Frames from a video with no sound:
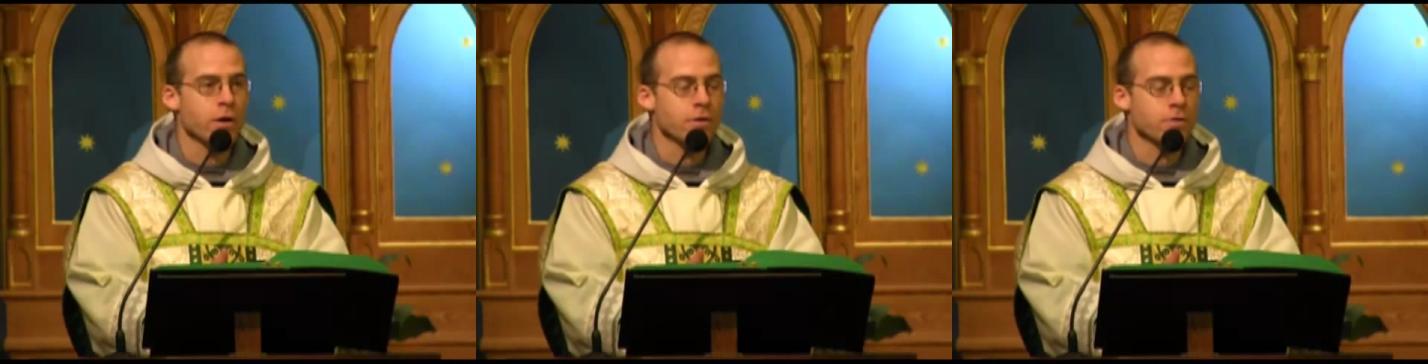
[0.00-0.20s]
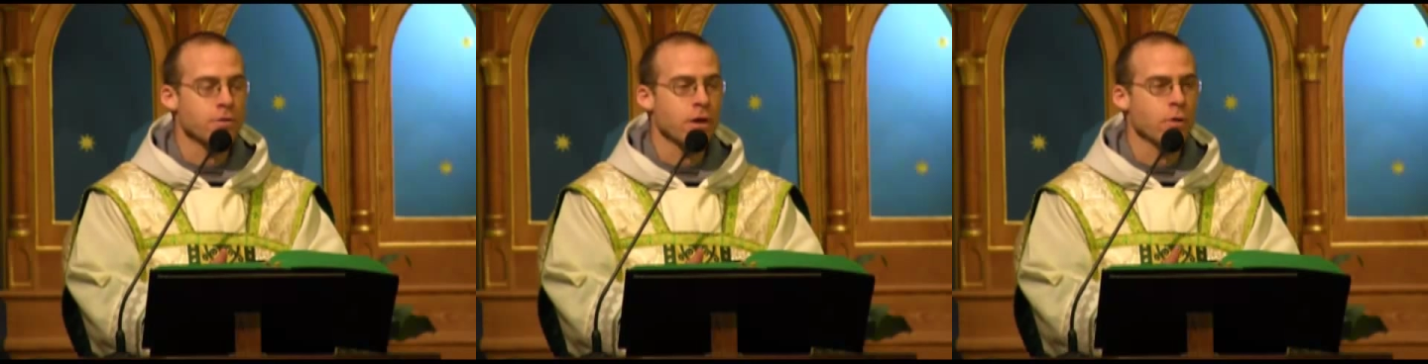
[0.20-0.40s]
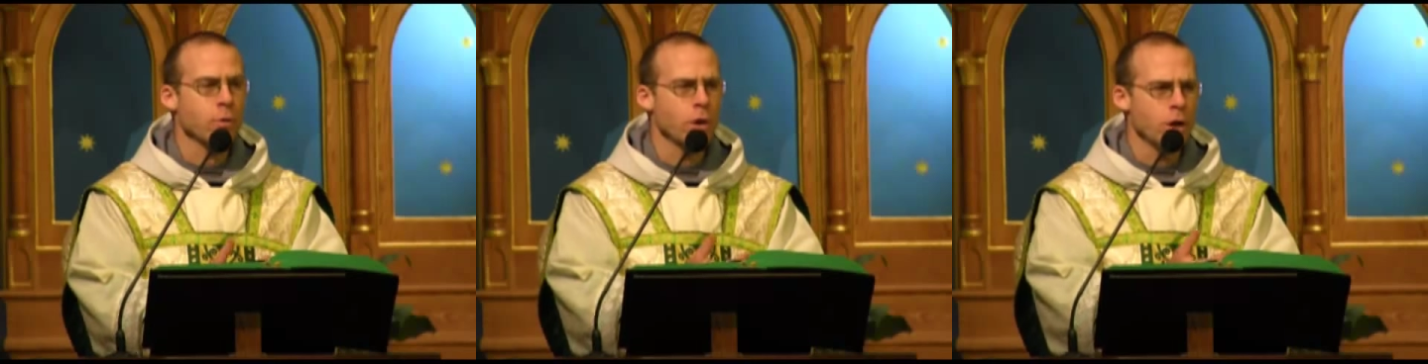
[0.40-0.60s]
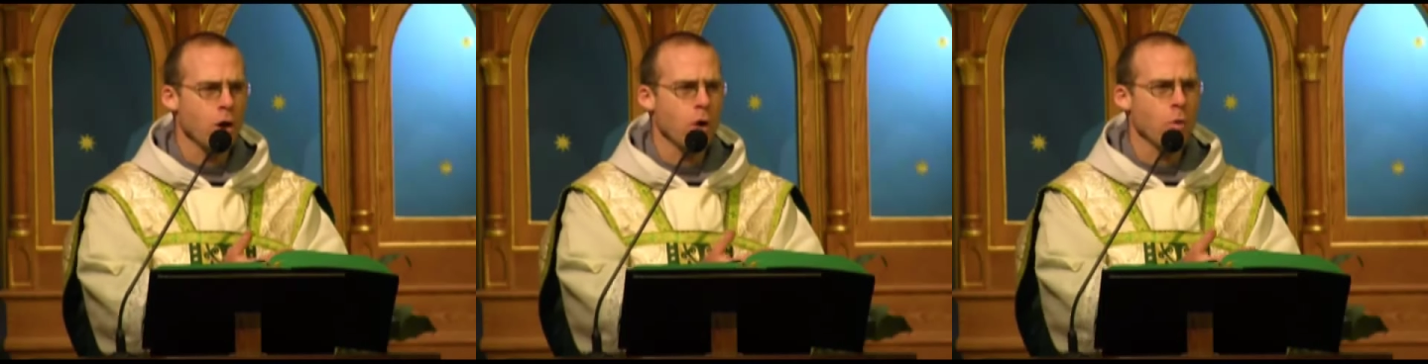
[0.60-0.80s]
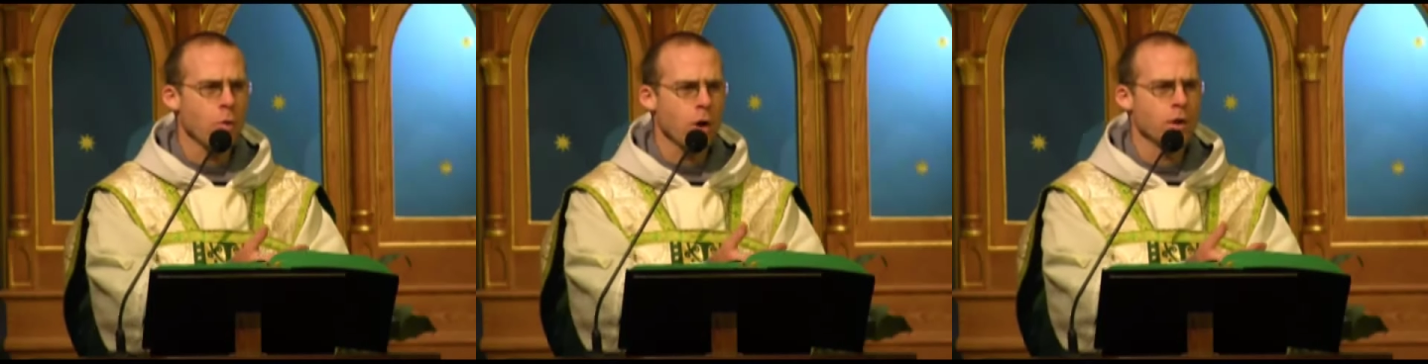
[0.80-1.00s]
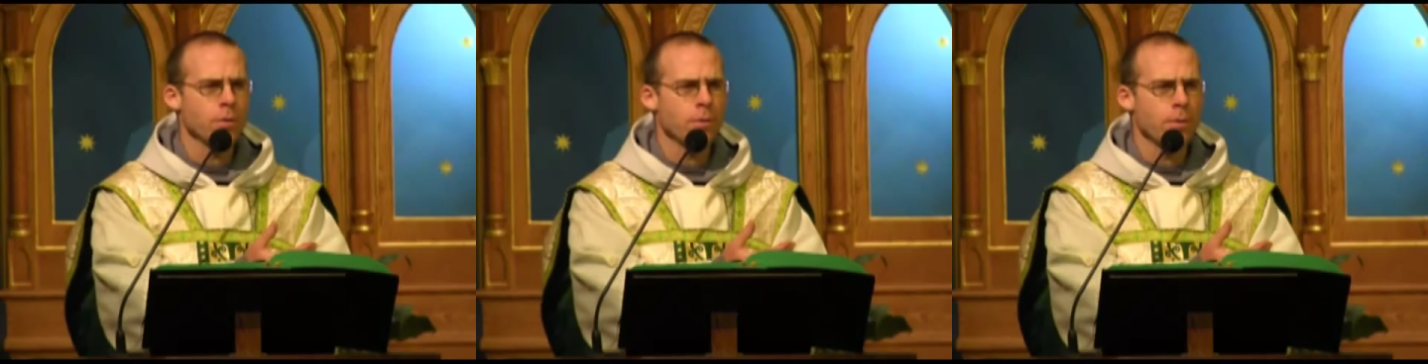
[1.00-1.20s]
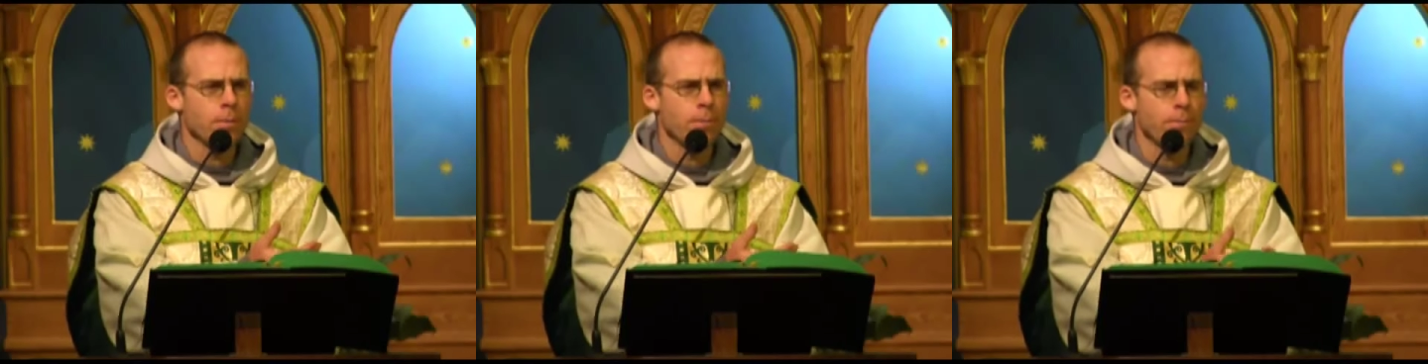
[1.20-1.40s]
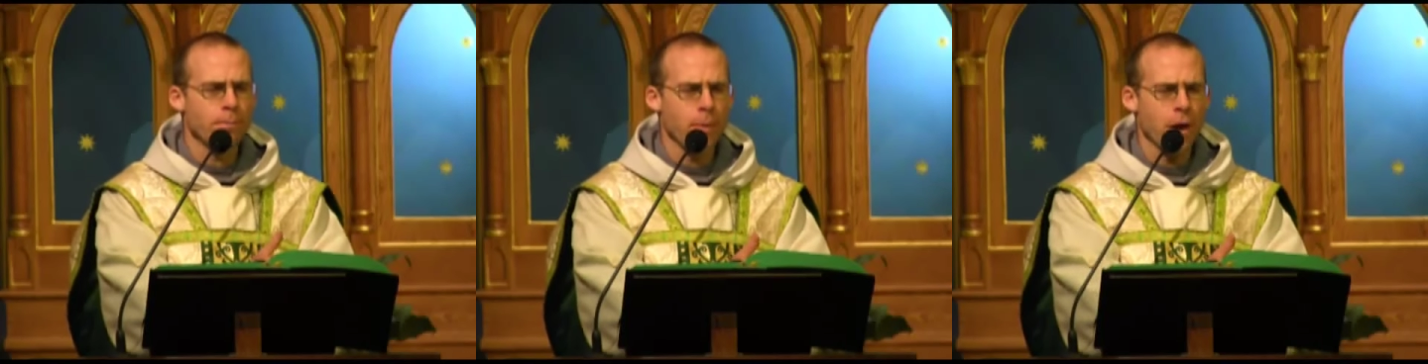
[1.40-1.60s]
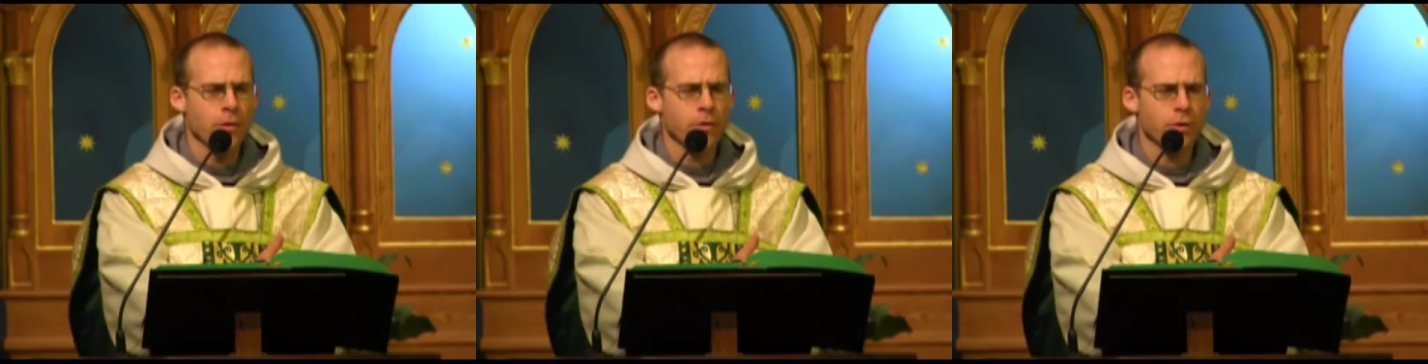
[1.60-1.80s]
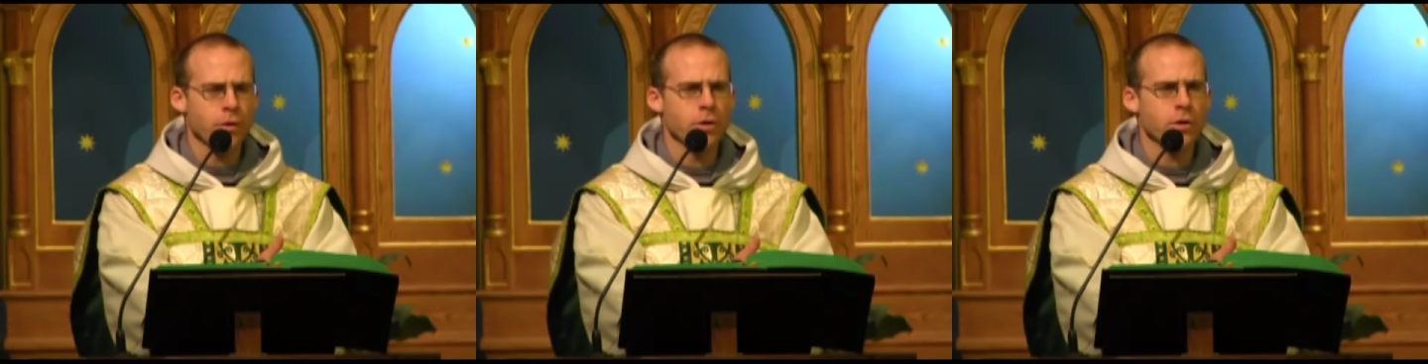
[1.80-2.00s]
and say, we know what
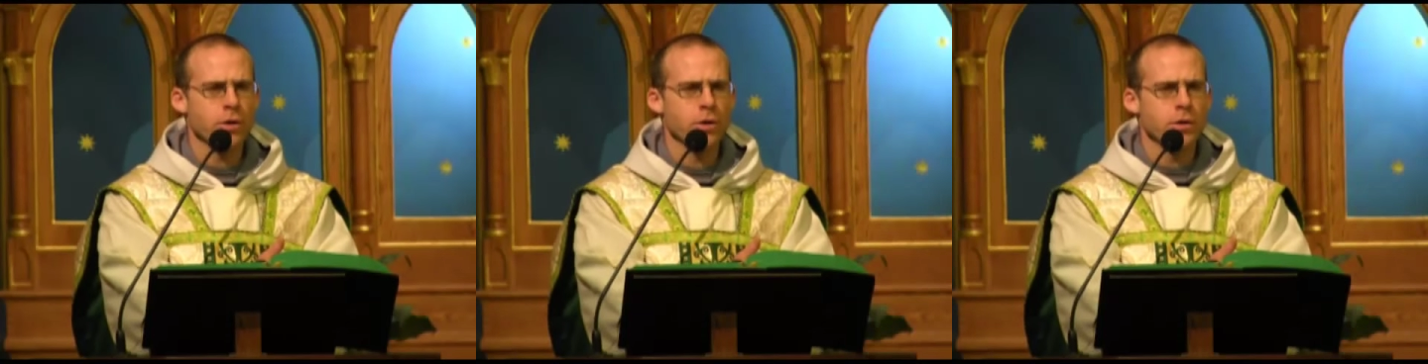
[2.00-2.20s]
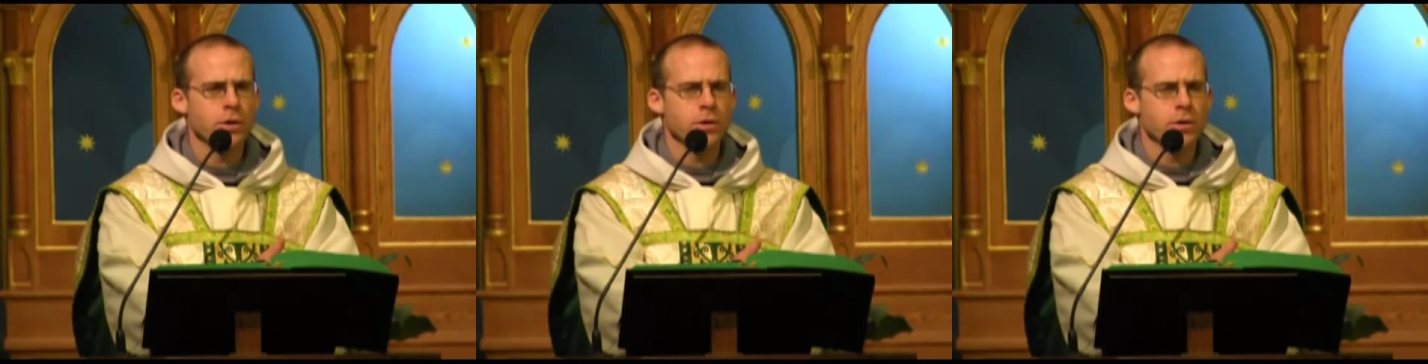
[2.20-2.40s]
mother